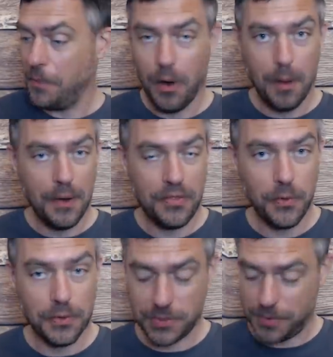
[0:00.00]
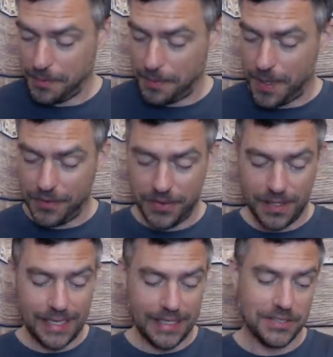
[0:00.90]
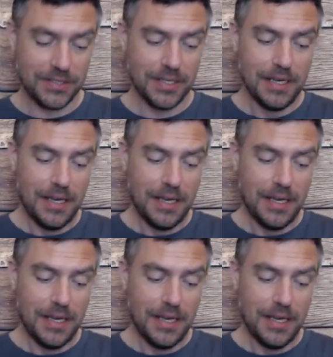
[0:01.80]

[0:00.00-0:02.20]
What are my thoughts for both of these?